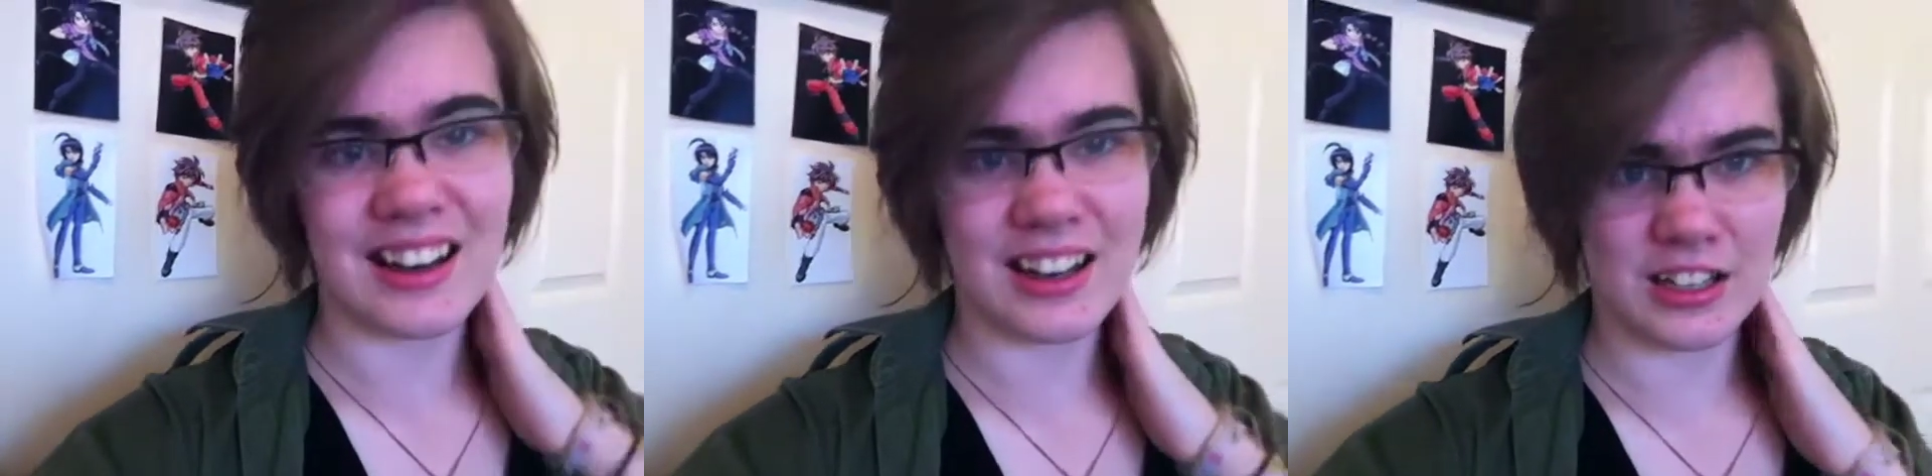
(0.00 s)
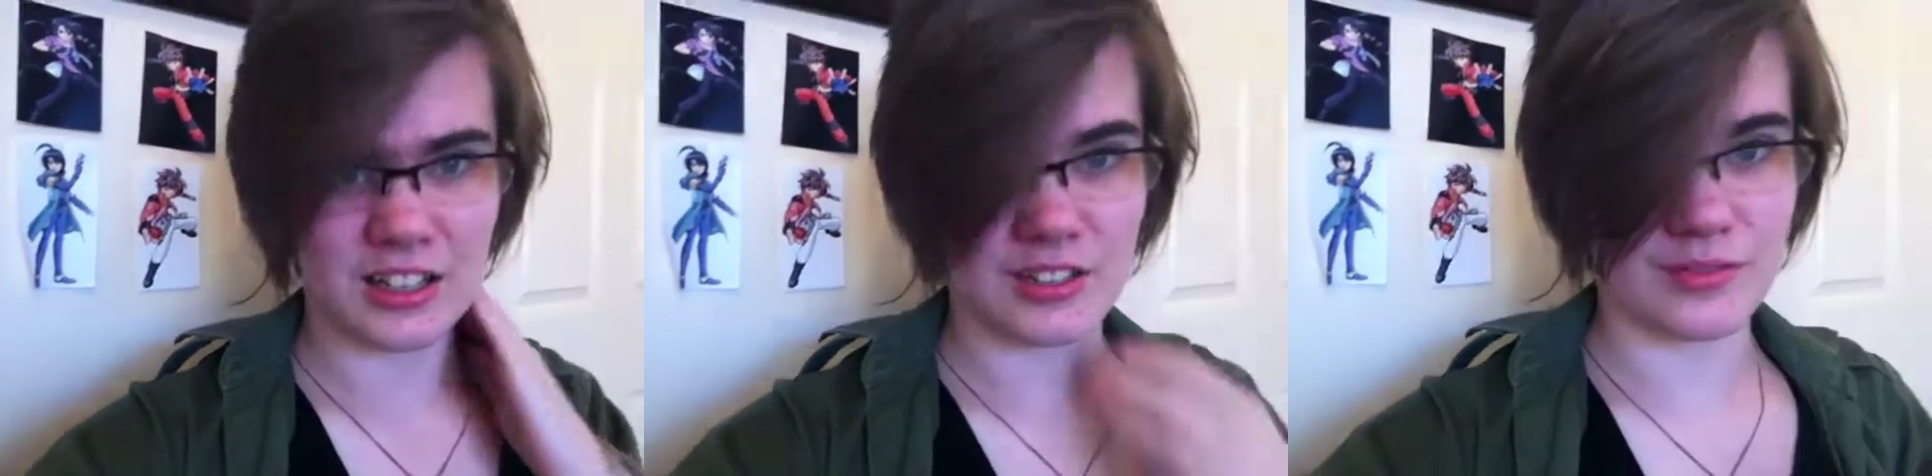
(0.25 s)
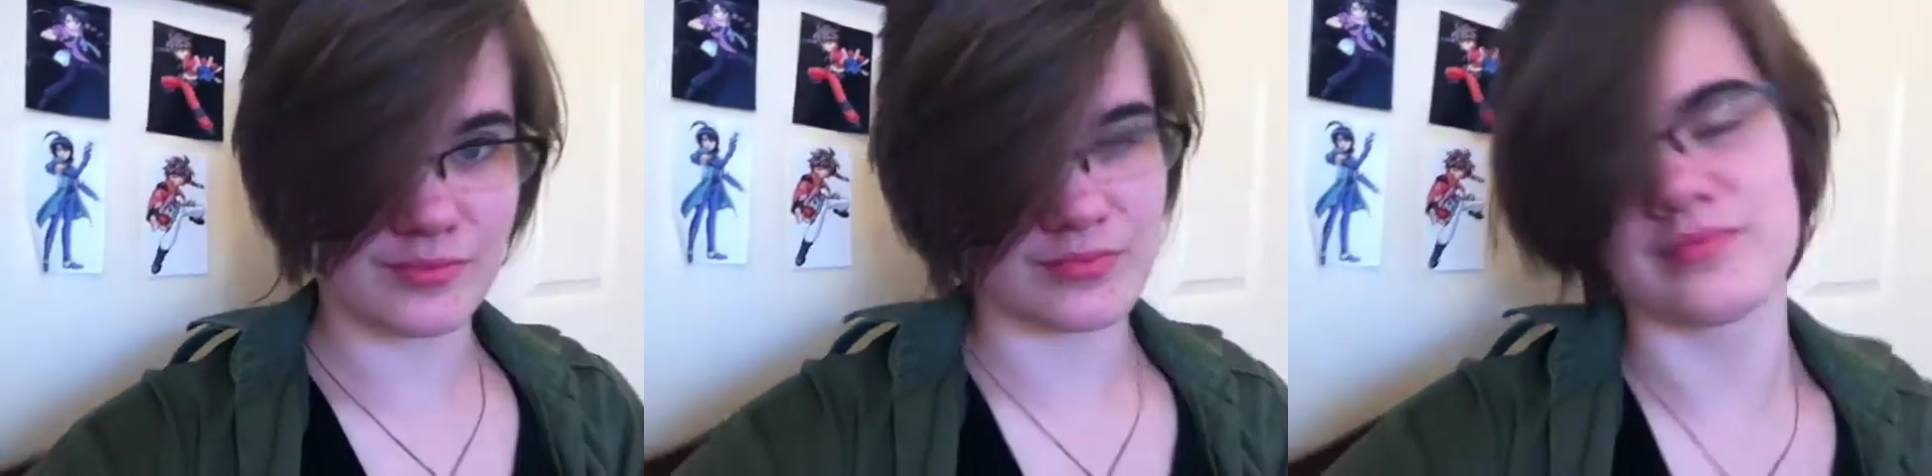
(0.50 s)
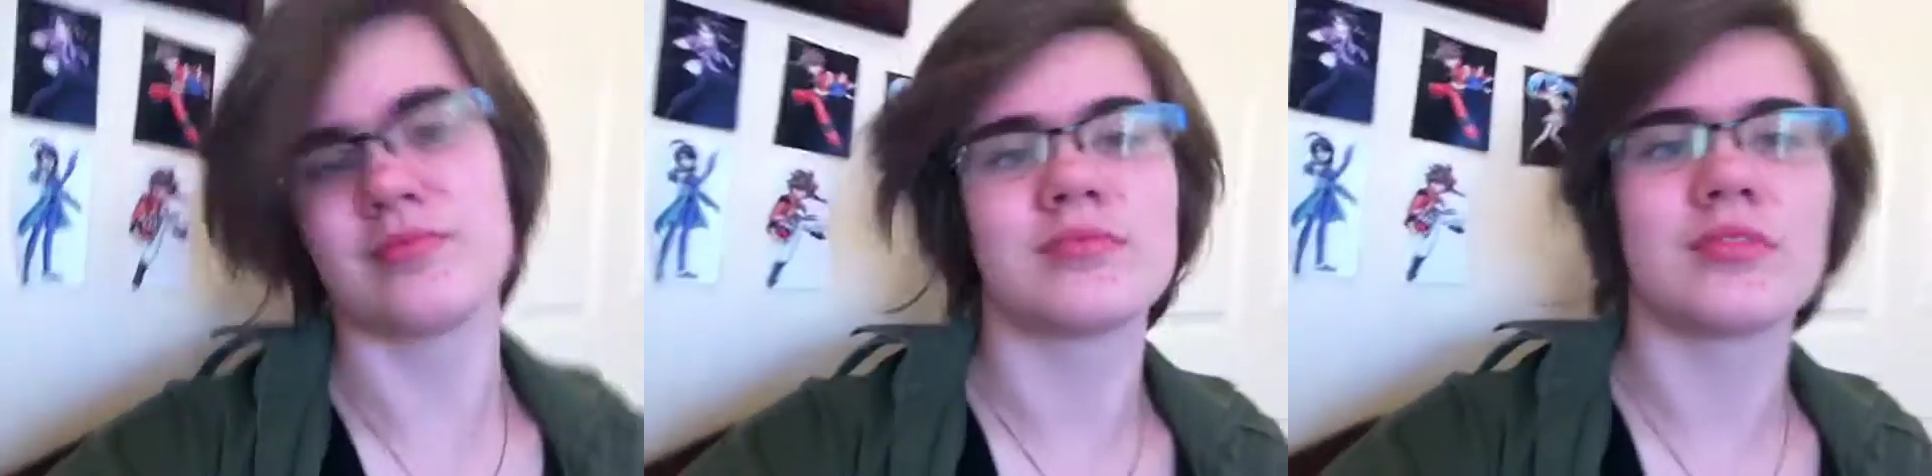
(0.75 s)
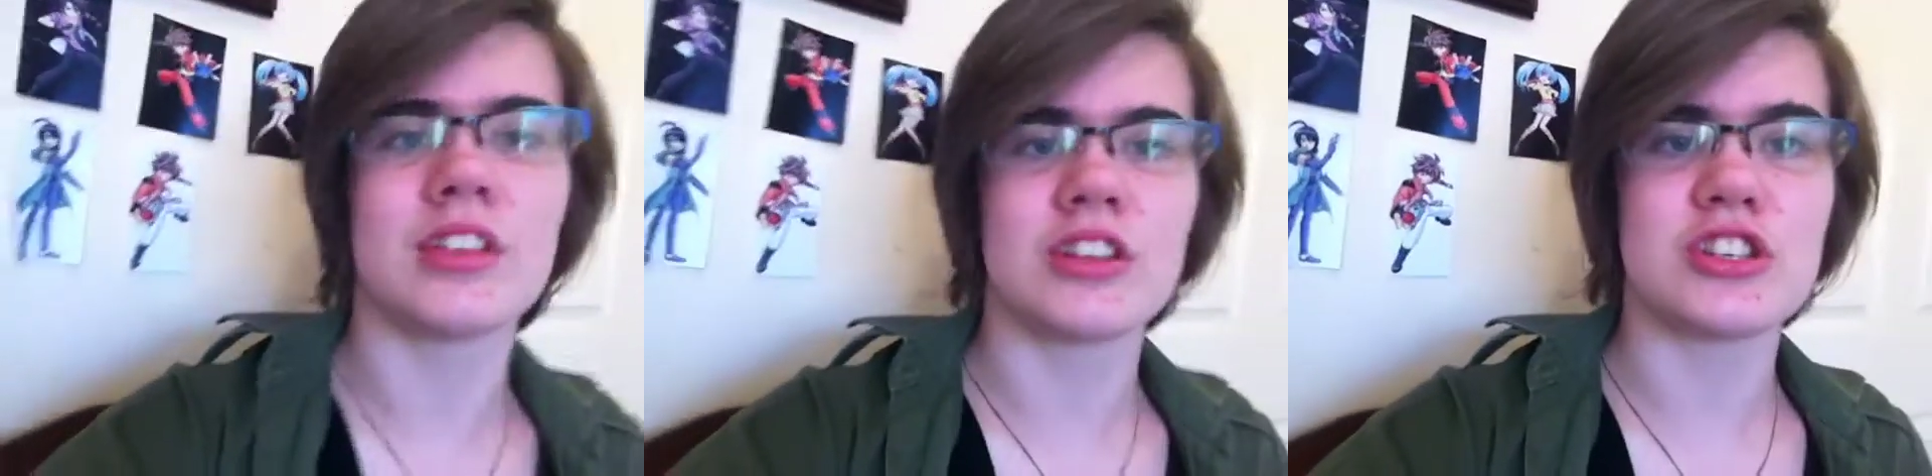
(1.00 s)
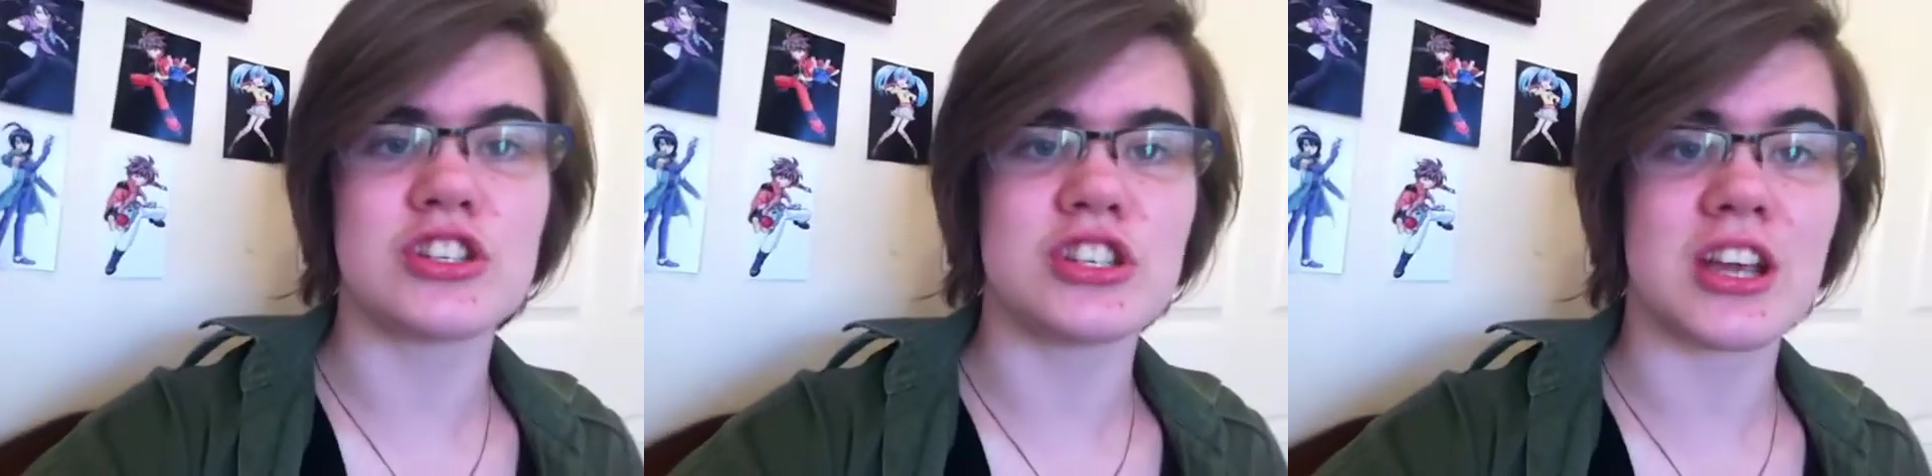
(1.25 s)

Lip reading: You should